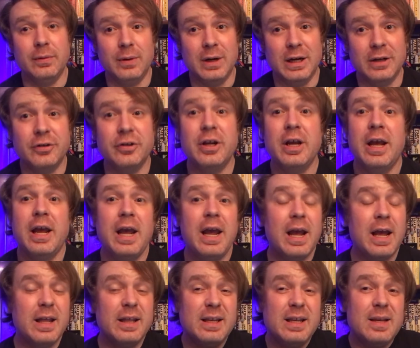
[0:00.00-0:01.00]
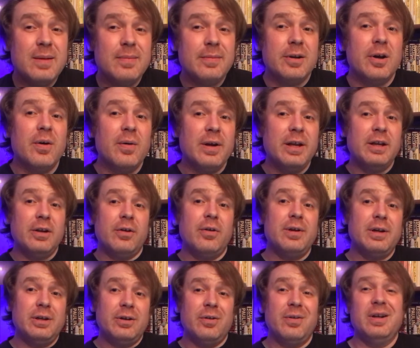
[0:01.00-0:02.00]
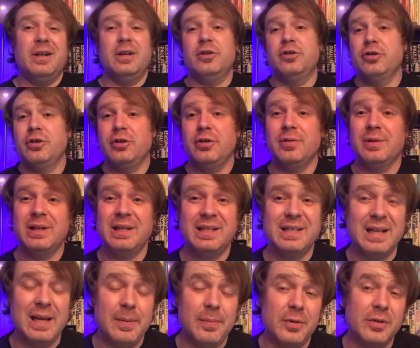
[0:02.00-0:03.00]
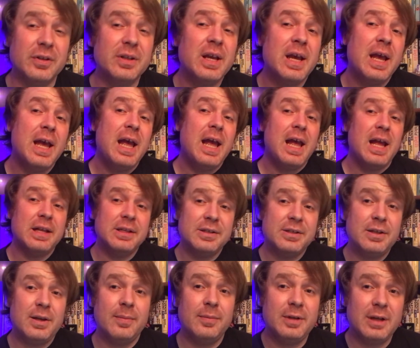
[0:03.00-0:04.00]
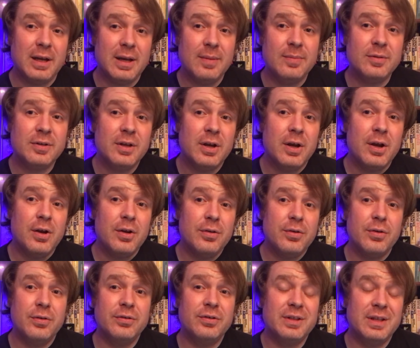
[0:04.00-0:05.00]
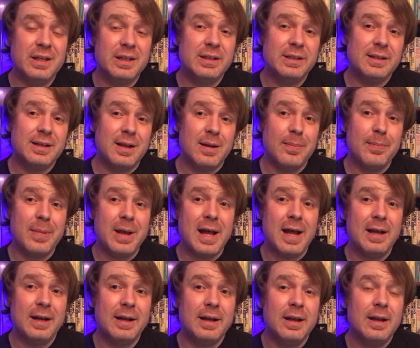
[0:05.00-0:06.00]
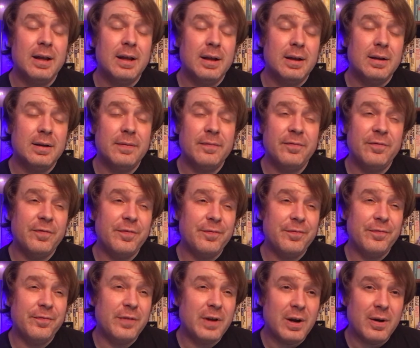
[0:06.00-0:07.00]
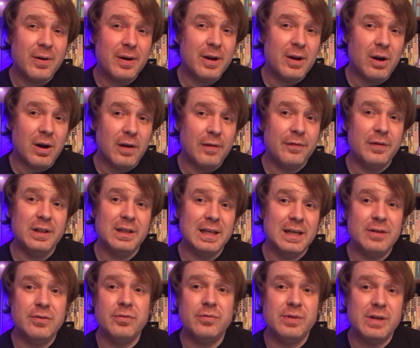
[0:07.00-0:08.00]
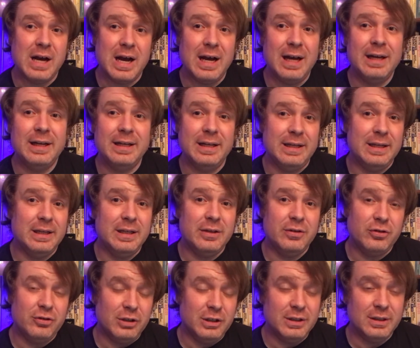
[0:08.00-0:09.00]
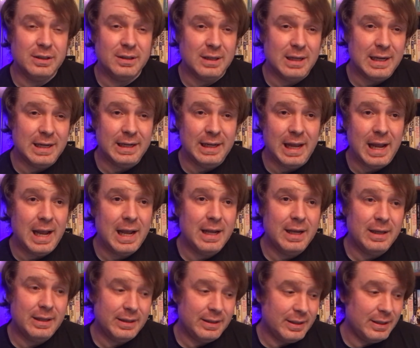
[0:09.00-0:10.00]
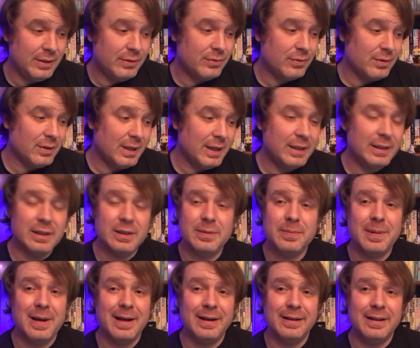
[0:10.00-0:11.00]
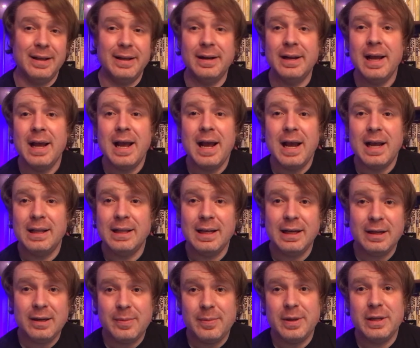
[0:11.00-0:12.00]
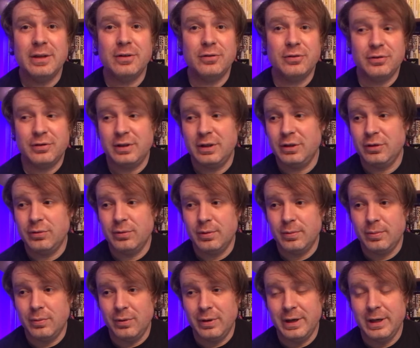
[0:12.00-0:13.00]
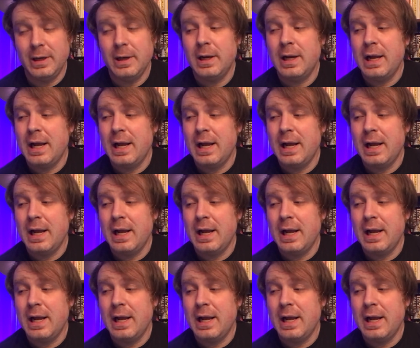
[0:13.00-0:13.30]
you watch, and they keep going and going and going and show you in examples. And sometimes those things come back. Very often they do not. It is just like, hey, things were like this back then. And that could be interesting to a point.